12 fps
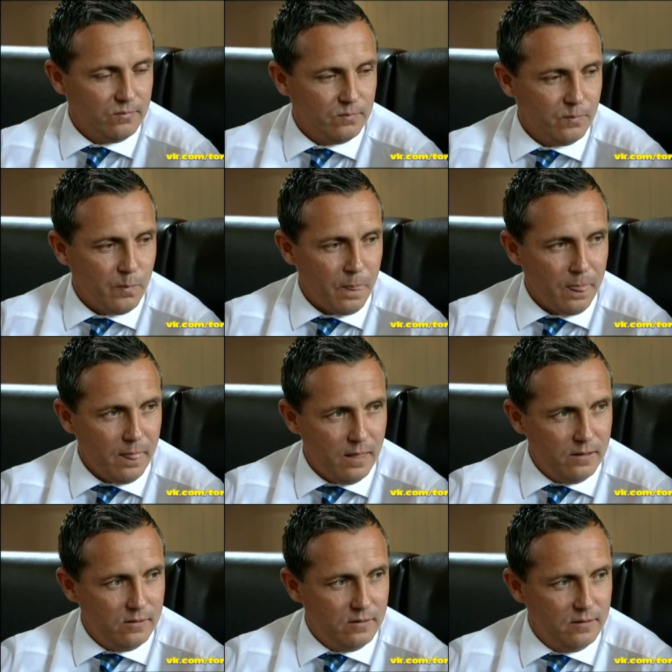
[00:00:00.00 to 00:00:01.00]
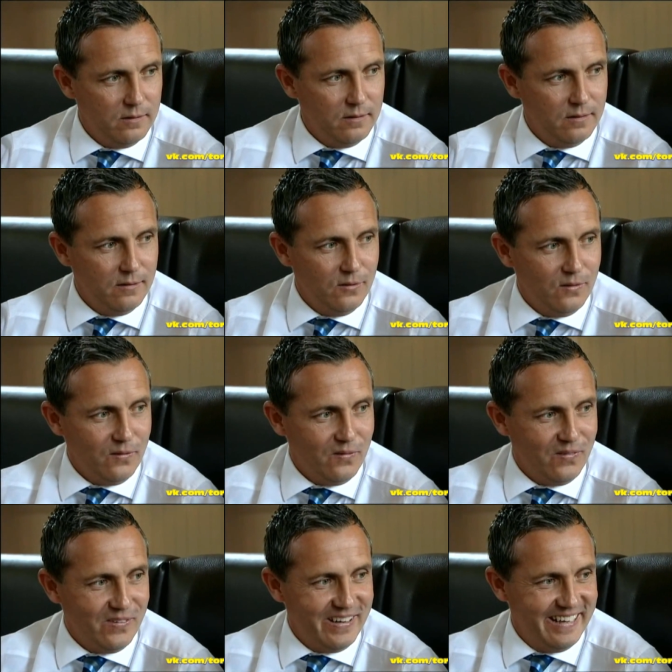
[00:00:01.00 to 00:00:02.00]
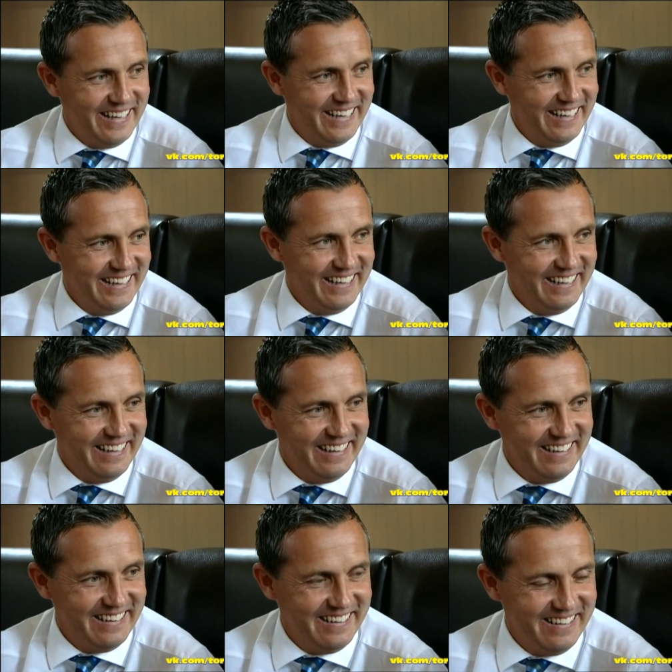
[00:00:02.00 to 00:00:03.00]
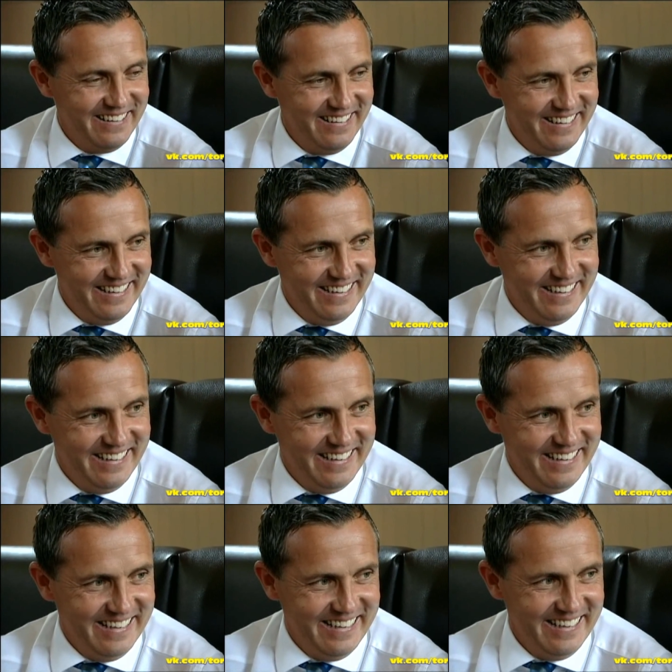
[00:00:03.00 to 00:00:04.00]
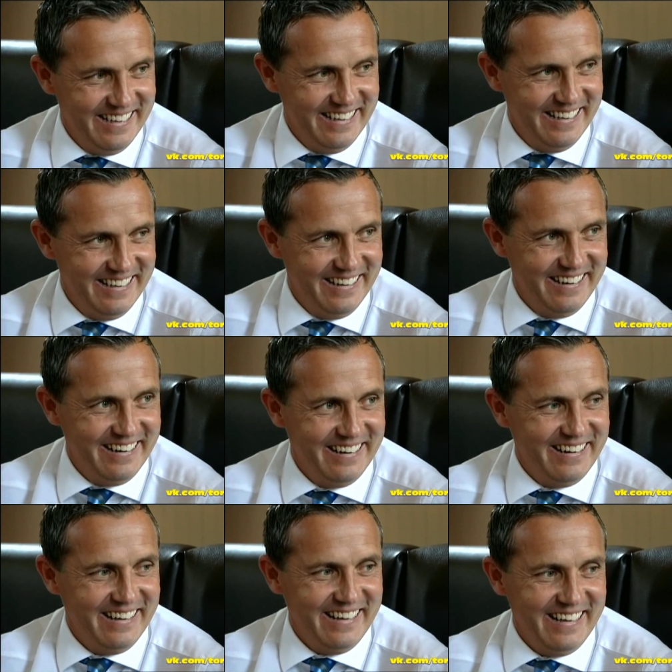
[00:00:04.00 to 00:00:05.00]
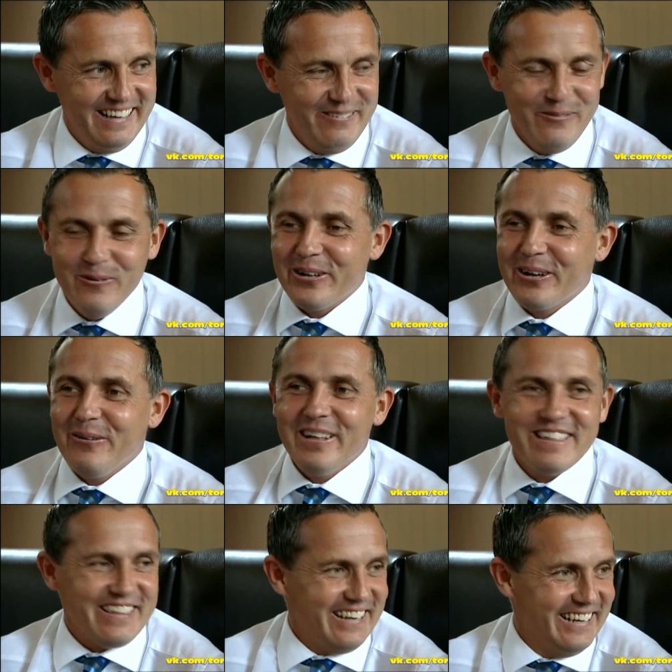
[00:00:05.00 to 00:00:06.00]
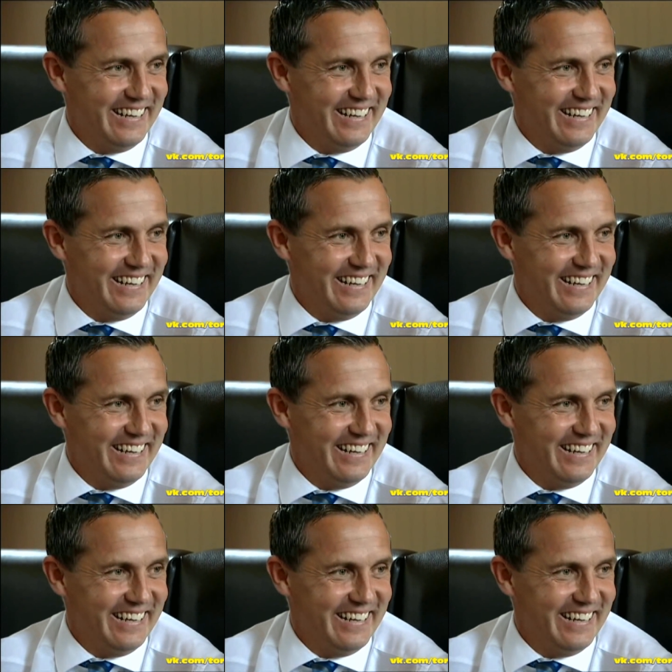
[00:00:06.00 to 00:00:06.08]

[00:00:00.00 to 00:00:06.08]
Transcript: if you got Torquay promoted? Because Bristol Rovers obviously came down, relegated. What a question.